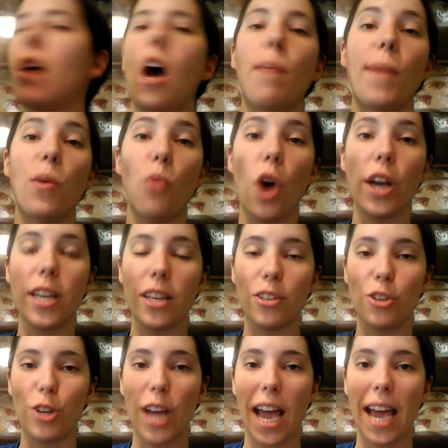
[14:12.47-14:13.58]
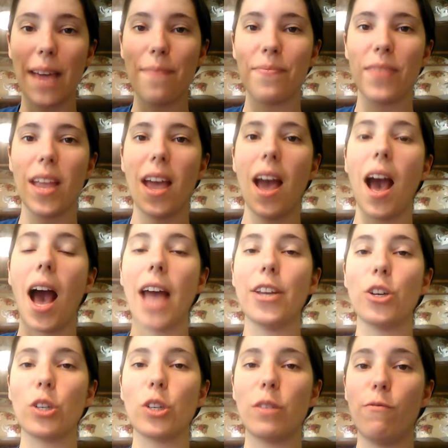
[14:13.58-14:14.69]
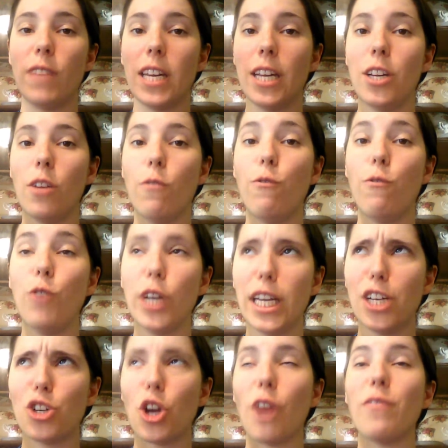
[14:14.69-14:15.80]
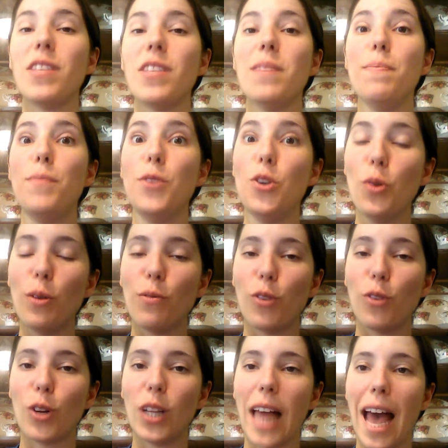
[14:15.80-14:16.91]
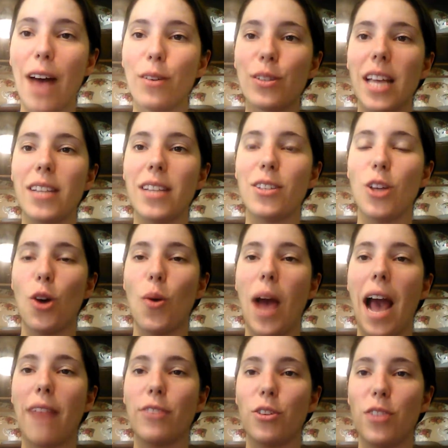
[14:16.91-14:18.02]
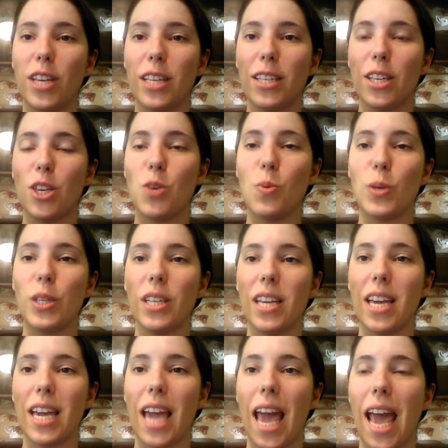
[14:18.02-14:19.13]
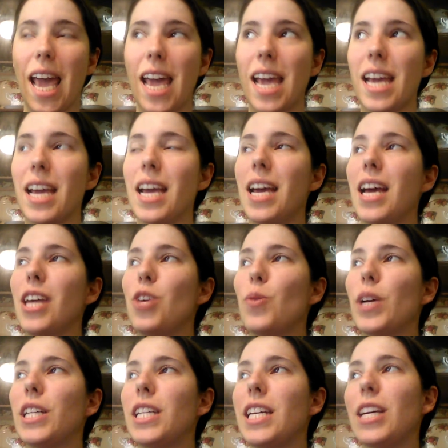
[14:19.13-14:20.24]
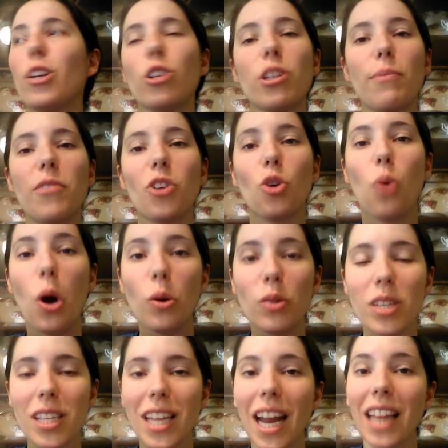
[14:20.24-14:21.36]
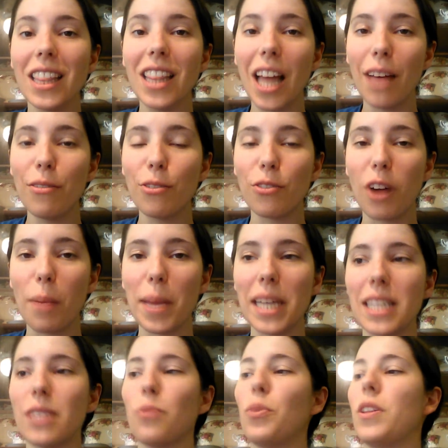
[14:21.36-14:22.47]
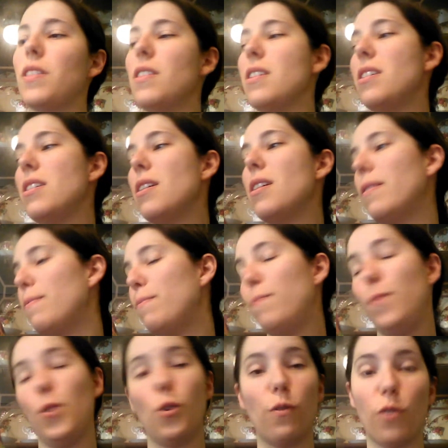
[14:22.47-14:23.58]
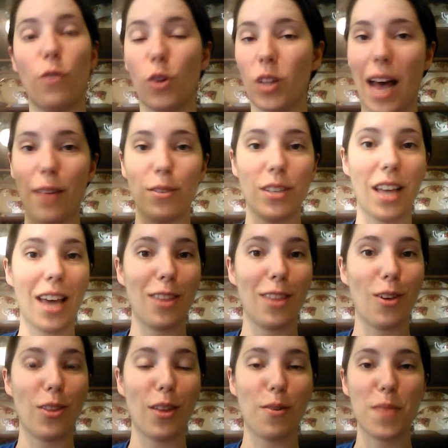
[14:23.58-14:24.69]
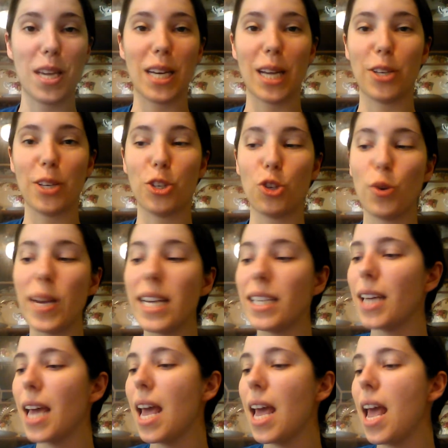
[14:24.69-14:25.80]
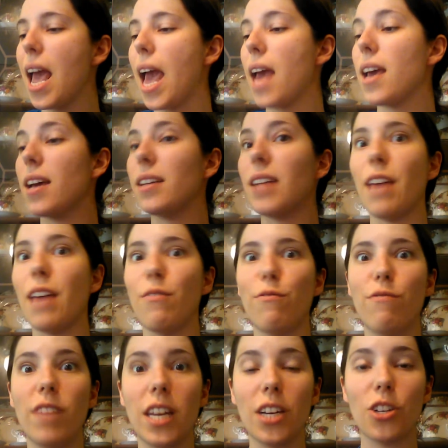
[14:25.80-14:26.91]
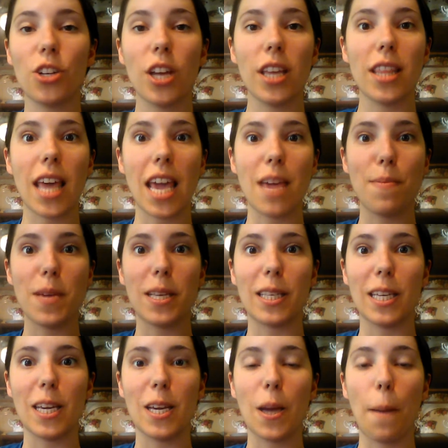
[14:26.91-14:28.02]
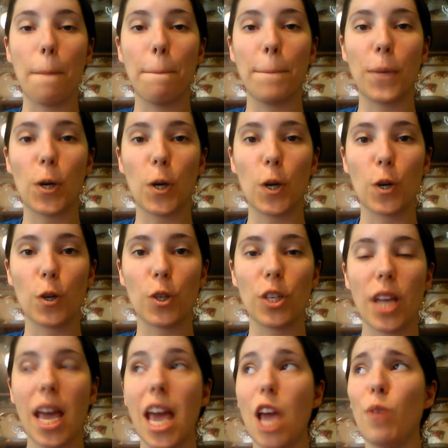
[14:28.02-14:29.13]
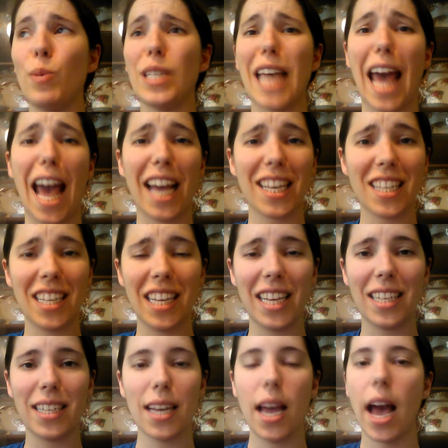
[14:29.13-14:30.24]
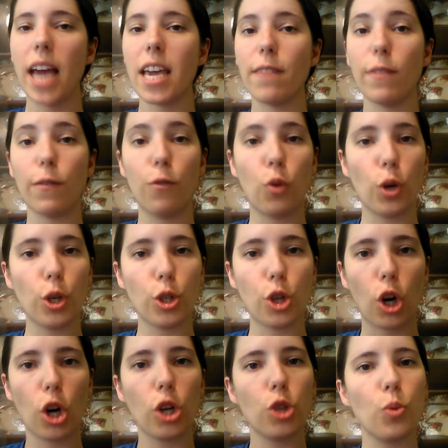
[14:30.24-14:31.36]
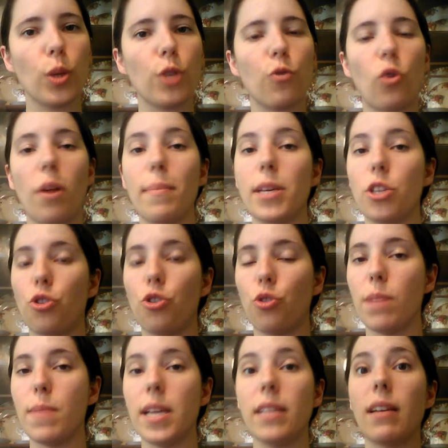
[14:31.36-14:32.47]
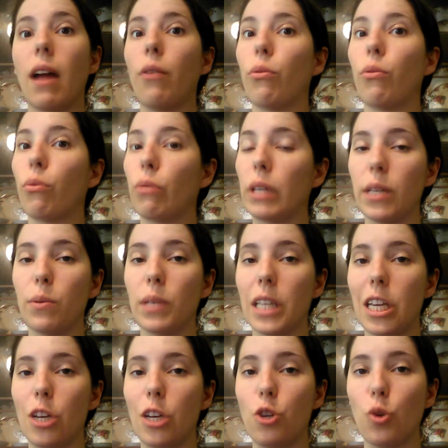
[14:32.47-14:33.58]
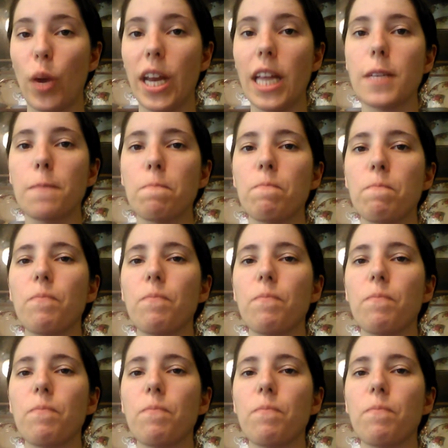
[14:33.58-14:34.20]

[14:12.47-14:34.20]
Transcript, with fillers: on my walk yesterday, I took some fitted, footage of the beautiful clouds. And so after this, you will see a, you'll get to hear some of the quotes that I loved from it with the beautiful clouds. I thought that would be a nice treat and I have finished the ABC Murders. It was excellent. I gave it four stars, which for a mystery means I really, really enjoyed it.